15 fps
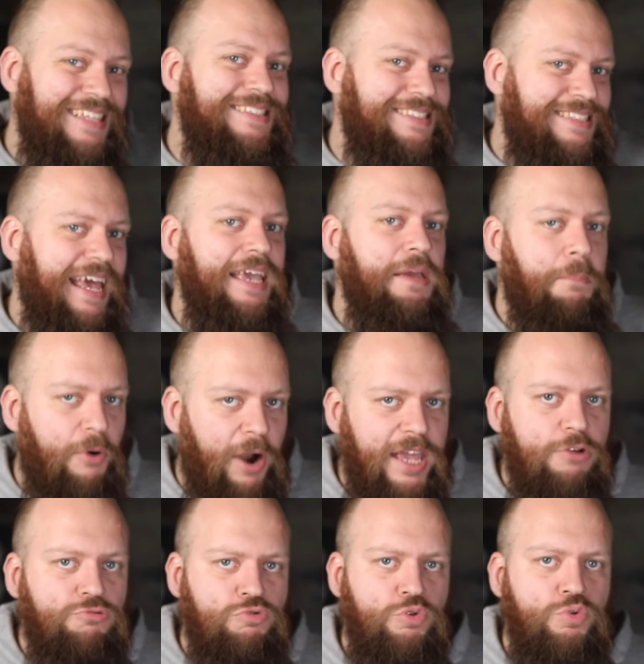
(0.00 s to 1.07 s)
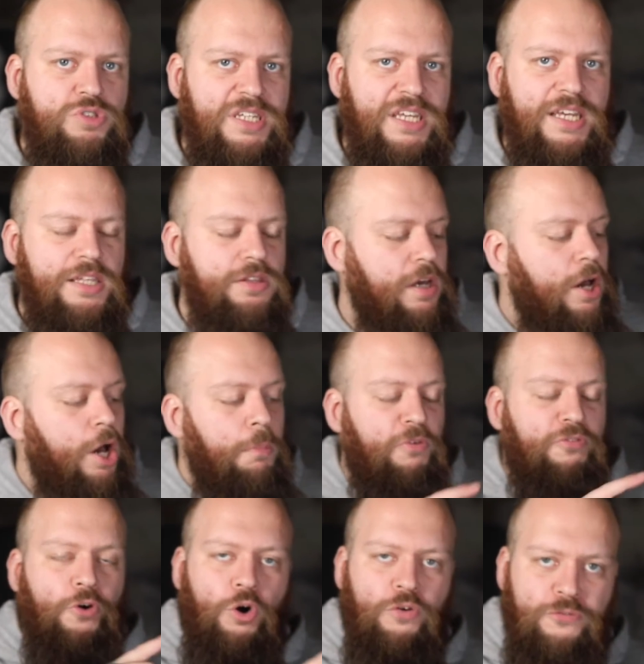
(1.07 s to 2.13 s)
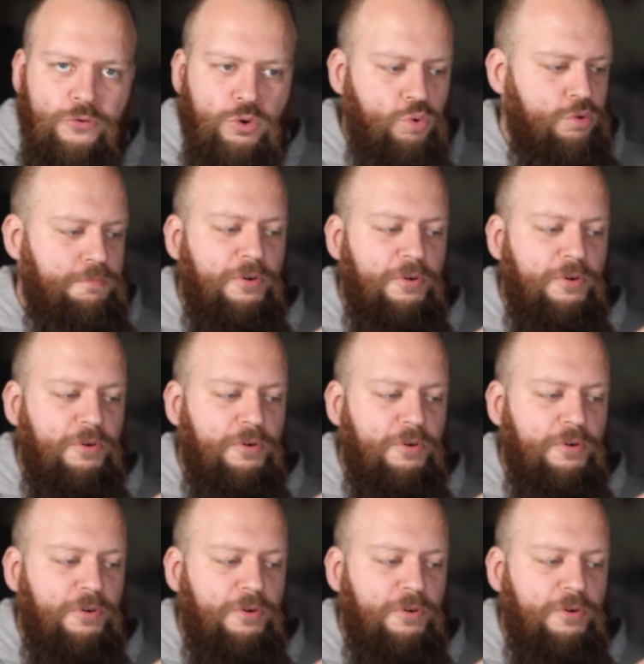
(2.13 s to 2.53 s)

stay, break routine before food,